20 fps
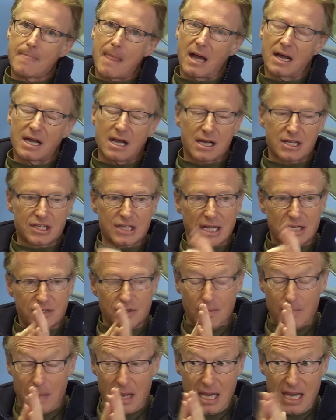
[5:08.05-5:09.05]
I sat
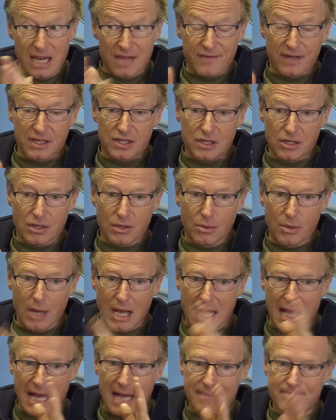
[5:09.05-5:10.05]
on my leaving do,
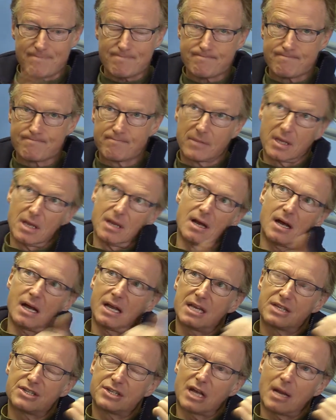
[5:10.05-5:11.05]
I
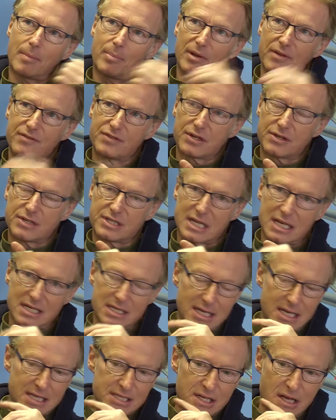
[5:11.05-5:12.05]
guess a couple of sort of
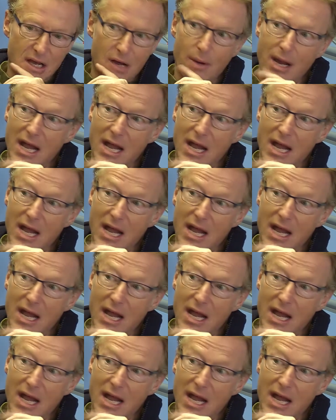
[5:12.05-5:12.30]
Saturdays ago.